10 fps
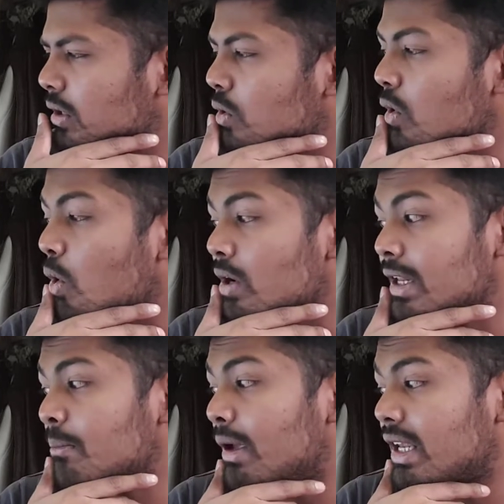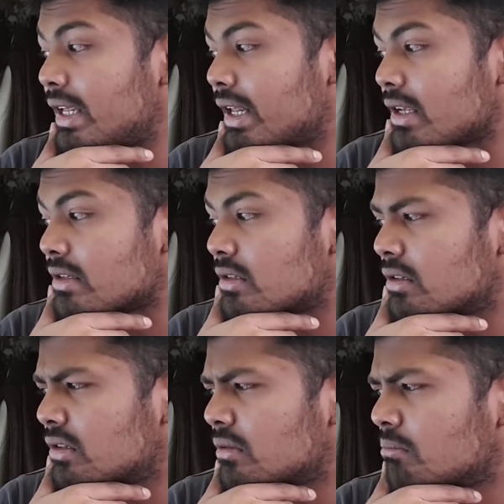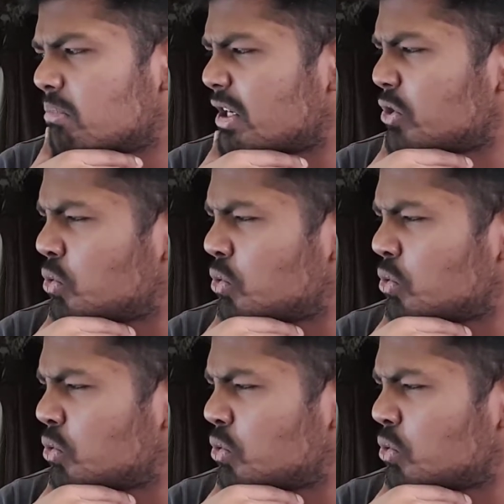Not only Meliodas, but